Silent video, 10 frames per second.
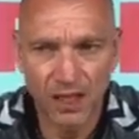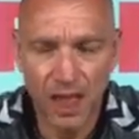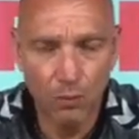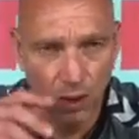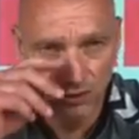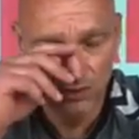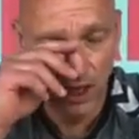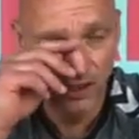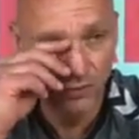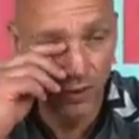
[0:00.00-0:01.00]
Yeah, at one
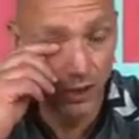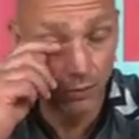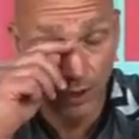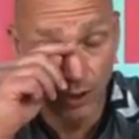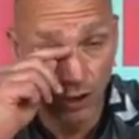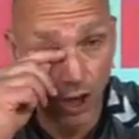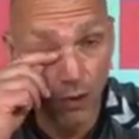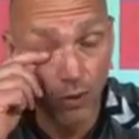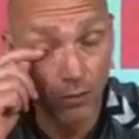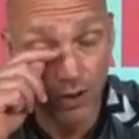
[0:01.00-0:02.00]
stage we looked
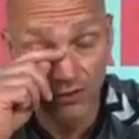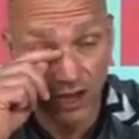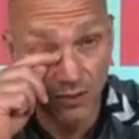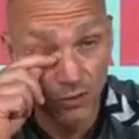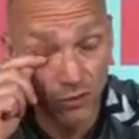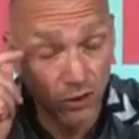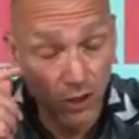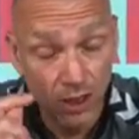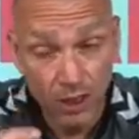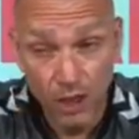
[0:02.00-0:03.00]
like we were the team
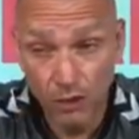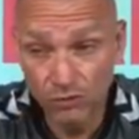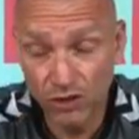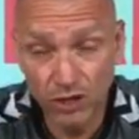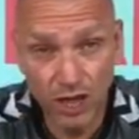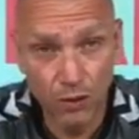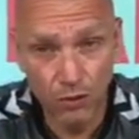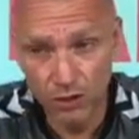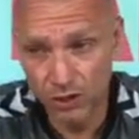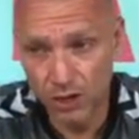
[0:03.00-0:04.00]
who was going to go
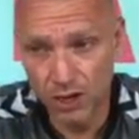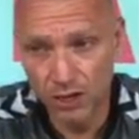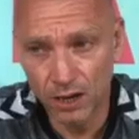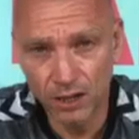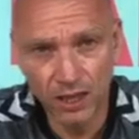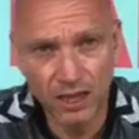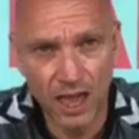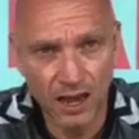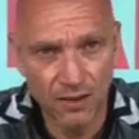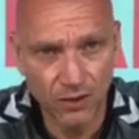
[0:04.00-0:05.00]
on and
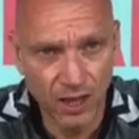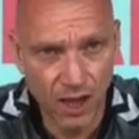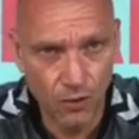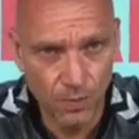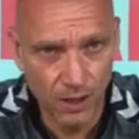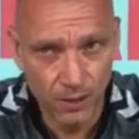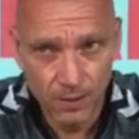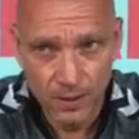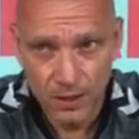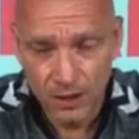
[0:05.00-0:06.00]
get another goal,
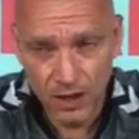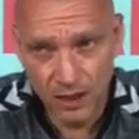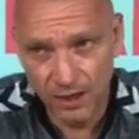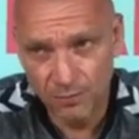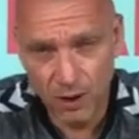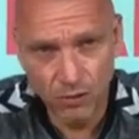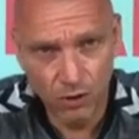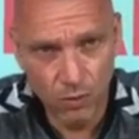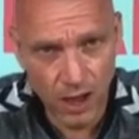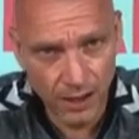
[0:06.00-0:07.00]
but they've
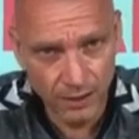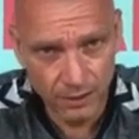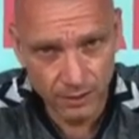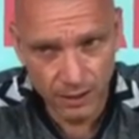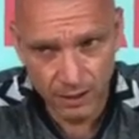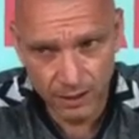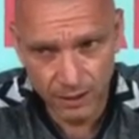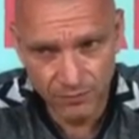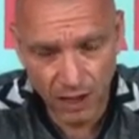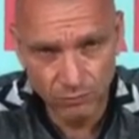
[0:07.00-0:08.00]
broke away and
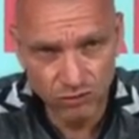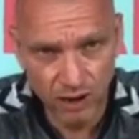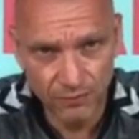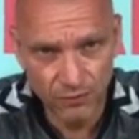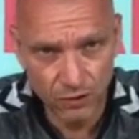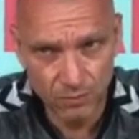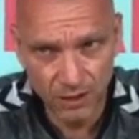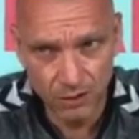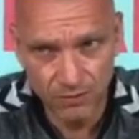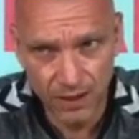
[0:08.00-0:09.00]
they've come straight through the
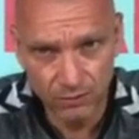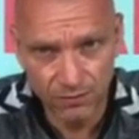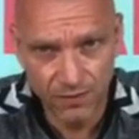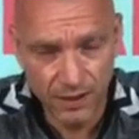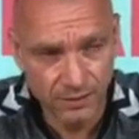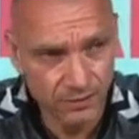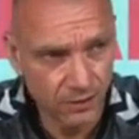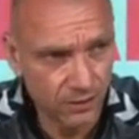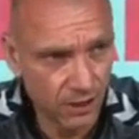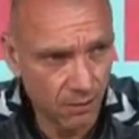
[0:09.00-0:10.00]
middle of our defence,
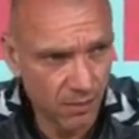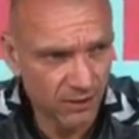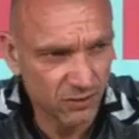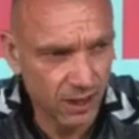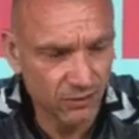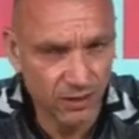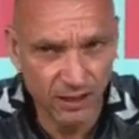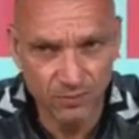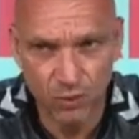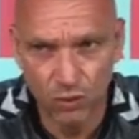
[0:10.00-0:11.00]
and
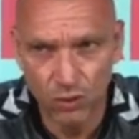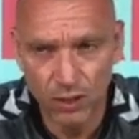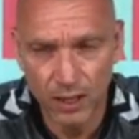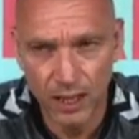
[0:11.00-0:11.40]
that's poor.